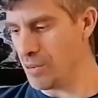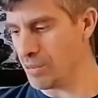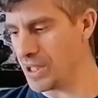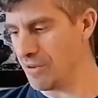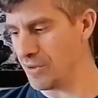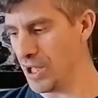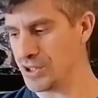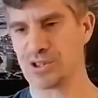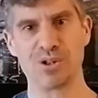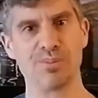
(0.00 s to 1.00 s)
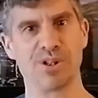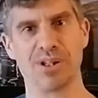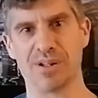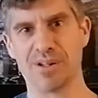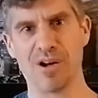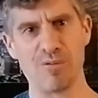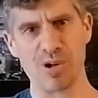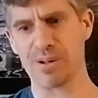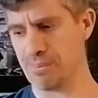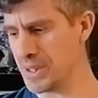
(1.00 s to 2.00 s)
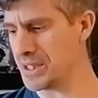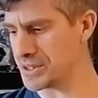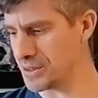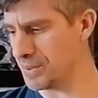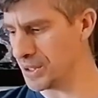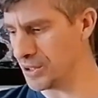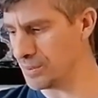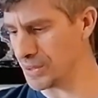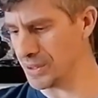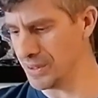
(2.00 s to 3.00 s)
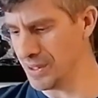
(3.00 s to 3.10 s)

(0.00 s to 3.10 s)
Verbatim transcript: we have lost something of what it means to be human.